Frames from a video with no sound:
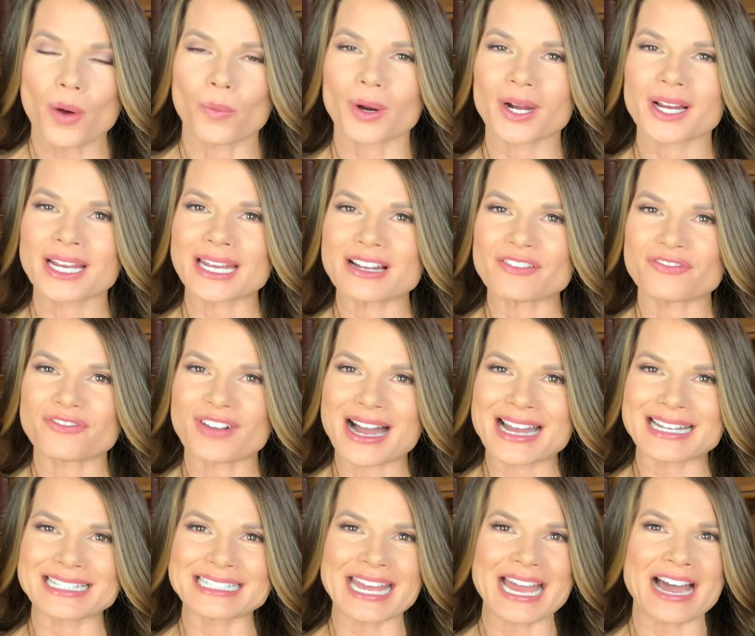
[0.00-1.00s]
We're going to
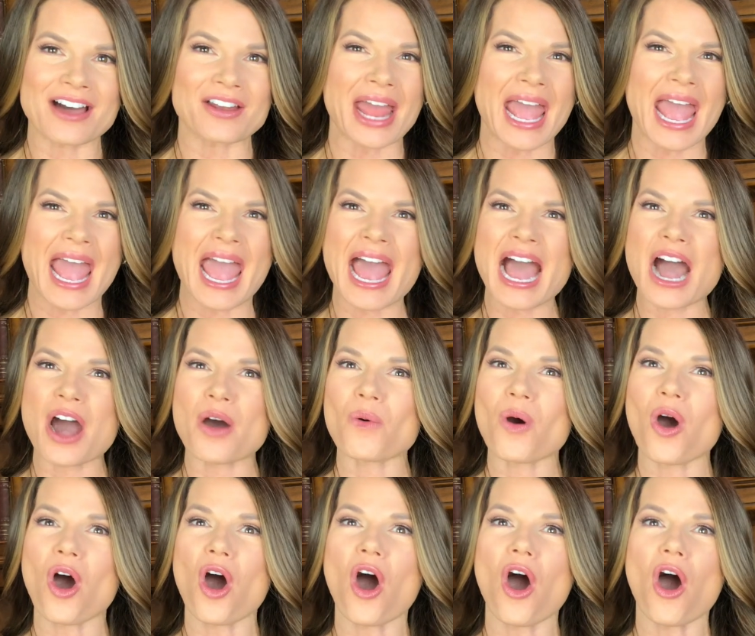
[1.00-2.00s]
find out
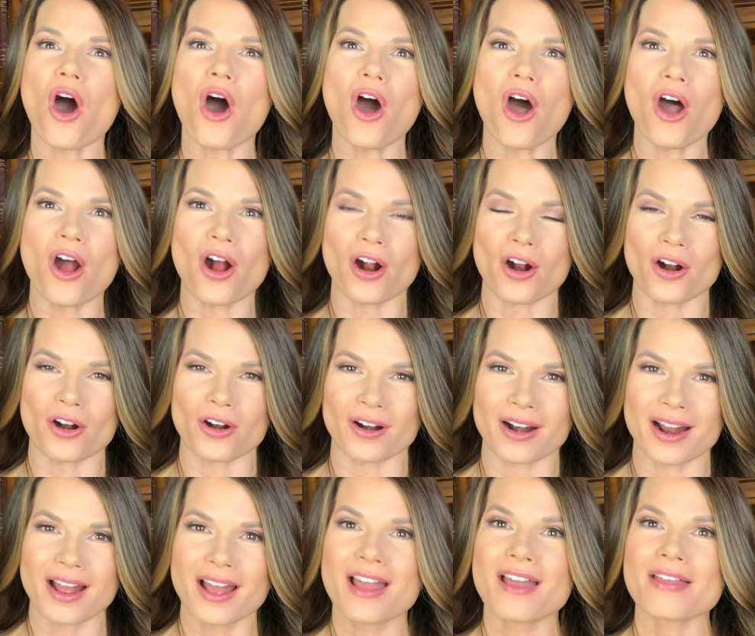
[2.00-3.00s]
how
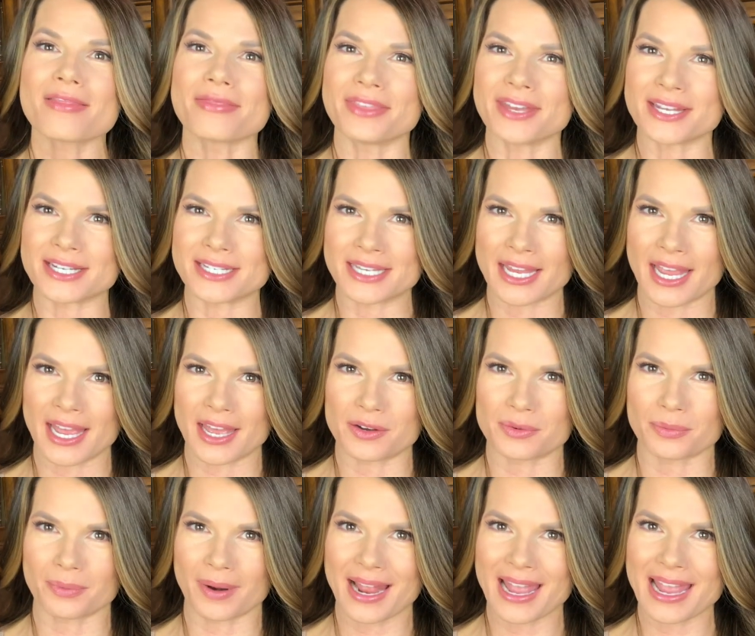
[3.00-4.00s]
are the
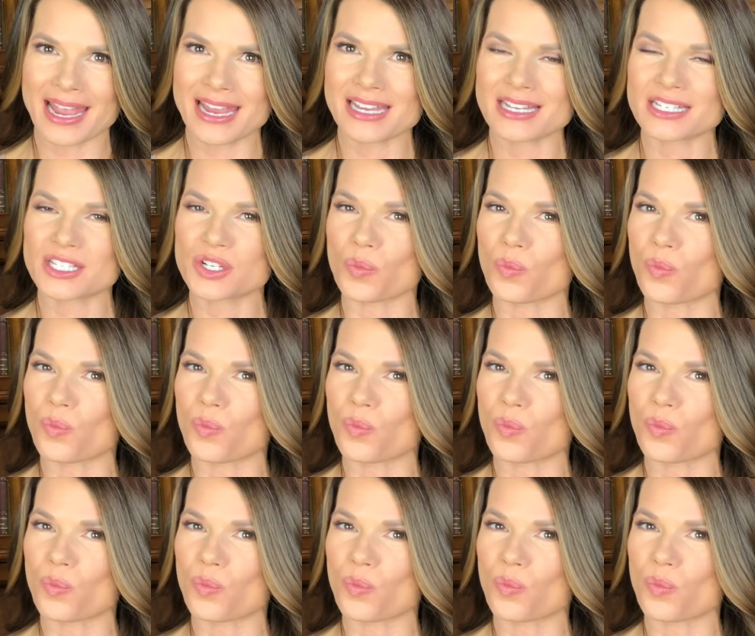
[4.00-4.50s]
dead raised?